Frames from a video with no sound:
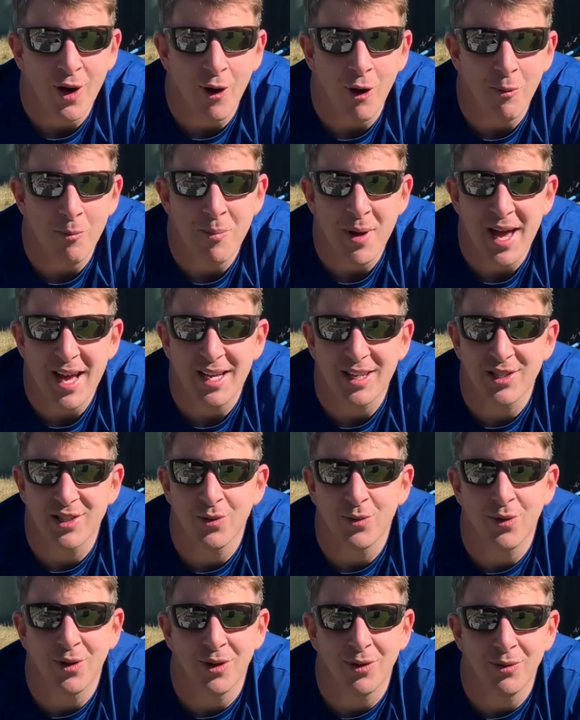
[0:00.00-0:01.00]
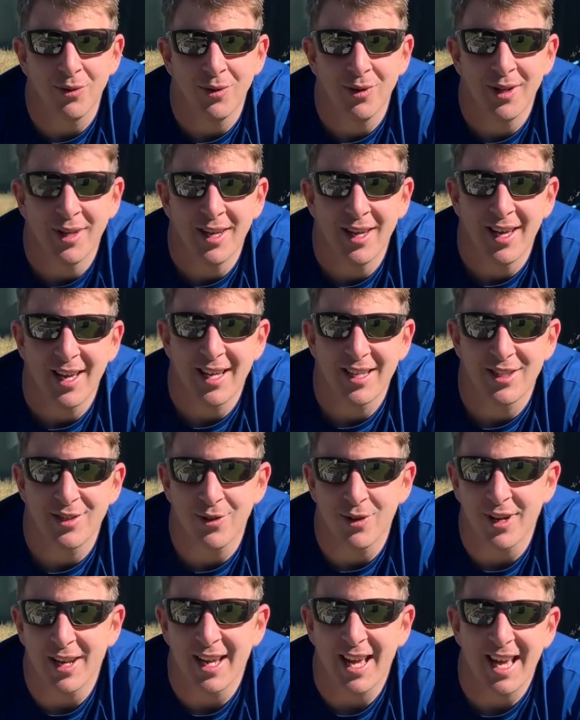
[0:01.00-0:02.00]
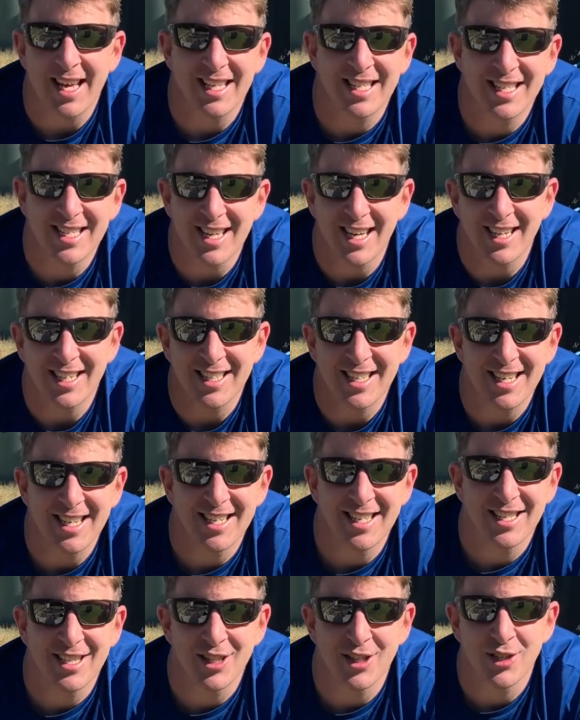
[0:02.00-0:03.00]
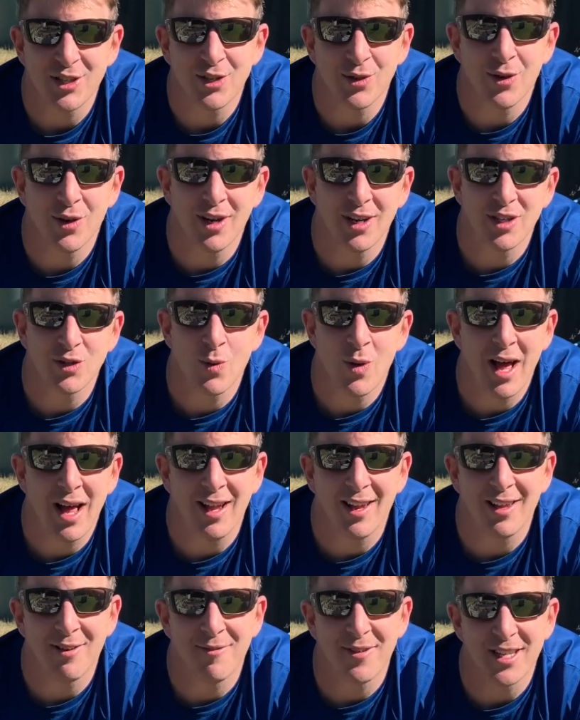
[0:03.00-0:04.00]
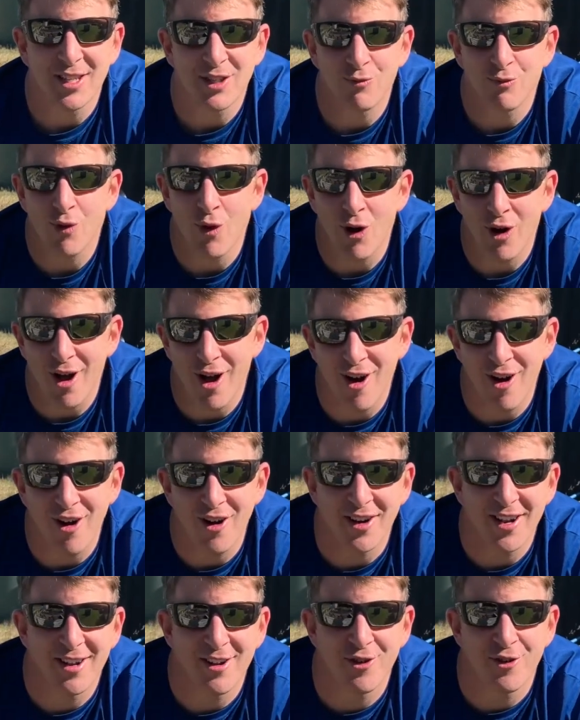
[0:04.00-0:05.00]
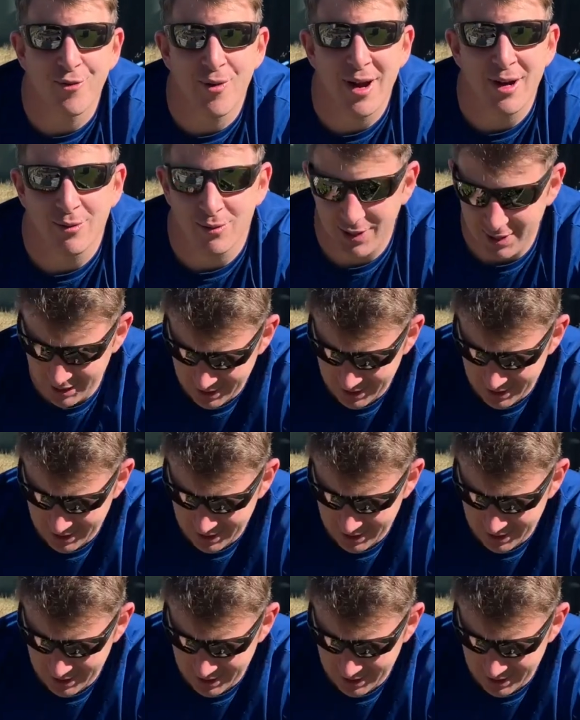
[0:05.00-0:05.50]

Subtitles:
on bare soil, it's not going to get sucked into the soil as well if it's rock hard in a drought.